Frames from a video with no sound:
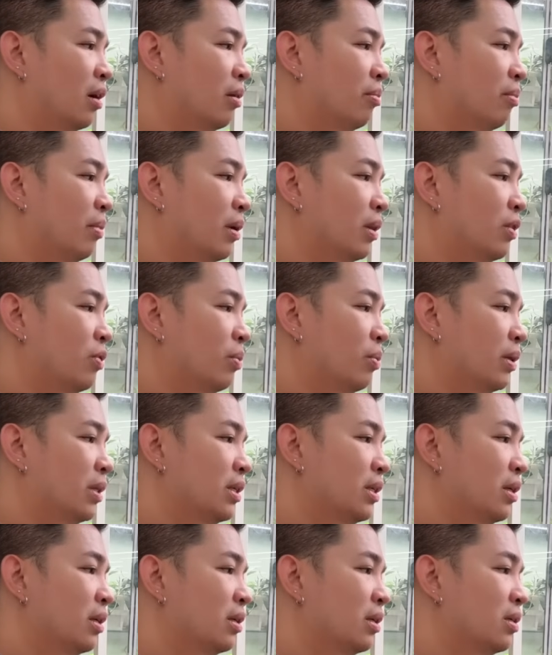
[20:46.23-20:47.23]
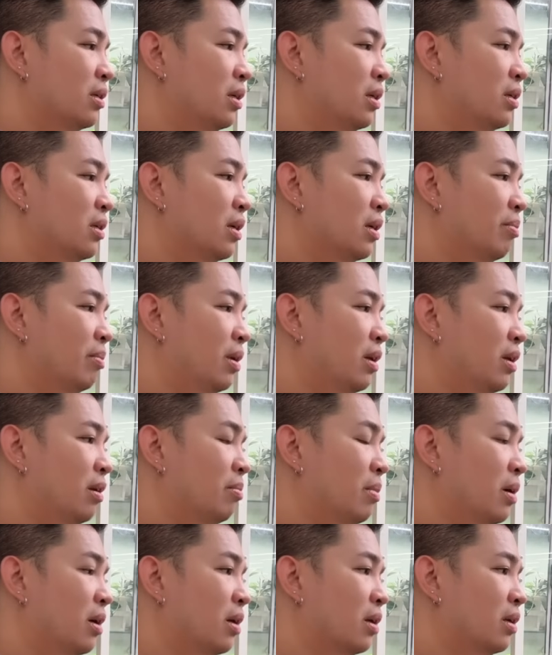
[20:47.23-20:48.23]
But you will still see some
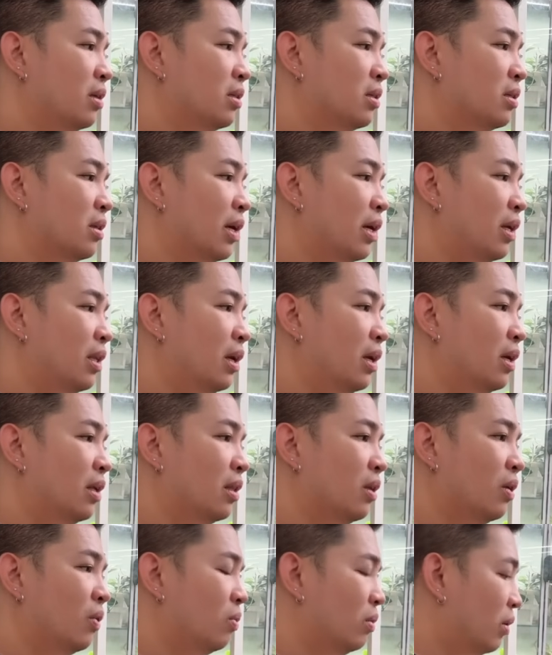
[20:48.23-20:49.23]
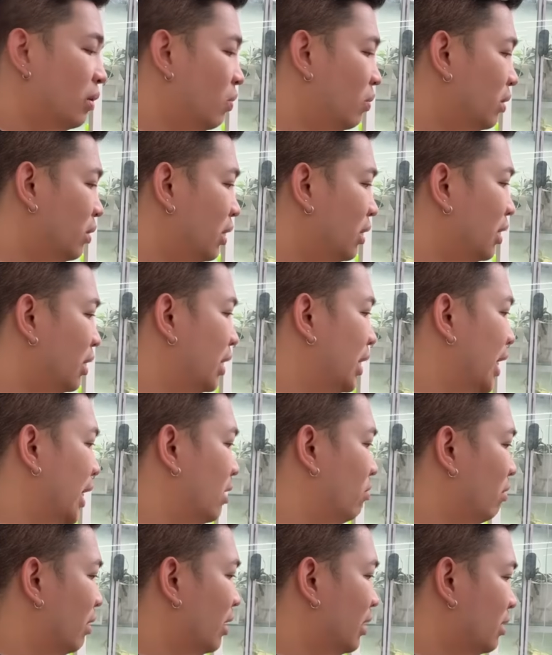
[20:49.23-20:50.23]
mealybugs. I think only the dead
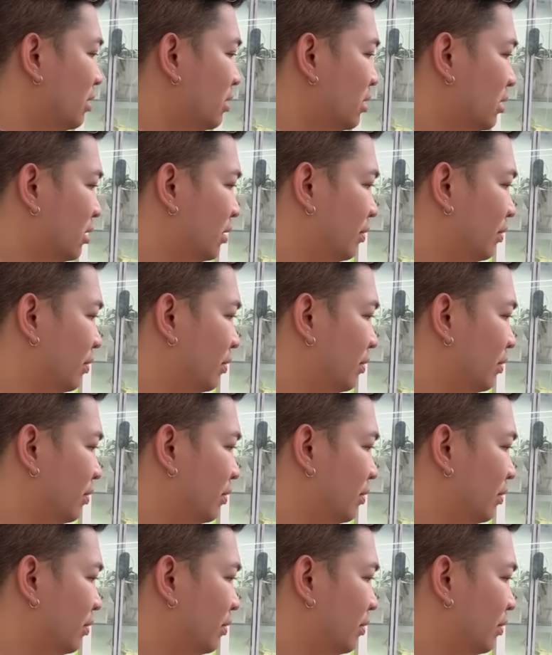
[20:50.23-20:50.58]
ones.